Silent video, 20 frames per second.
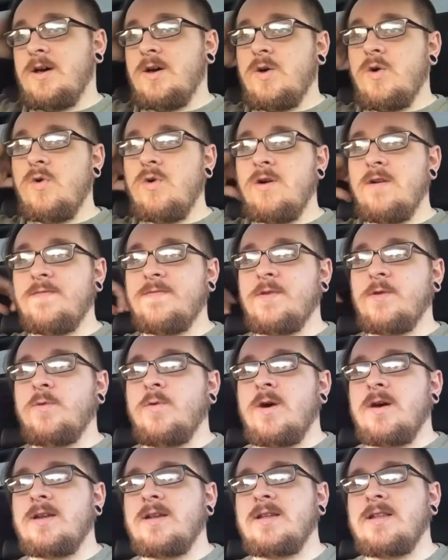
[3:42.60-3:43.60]
Or if you
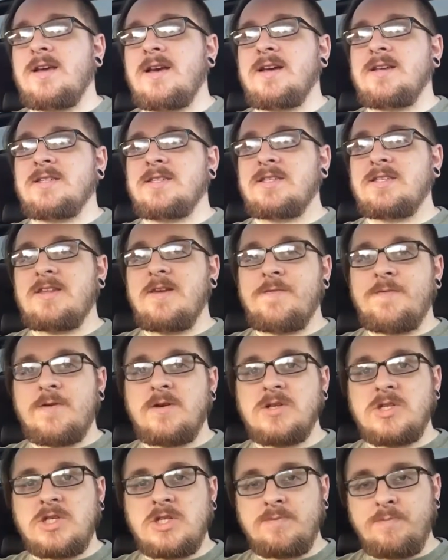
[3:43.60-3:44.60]
wanted a
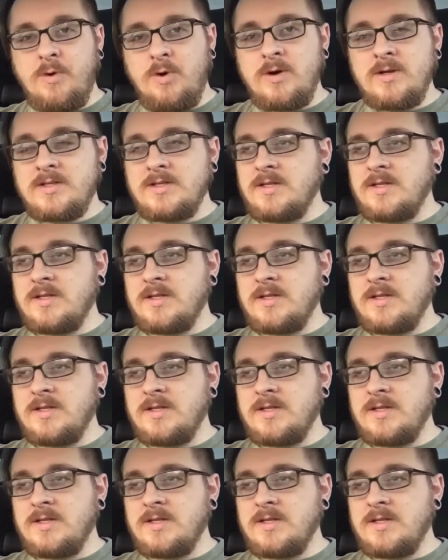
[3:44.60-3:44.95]
stiffer sport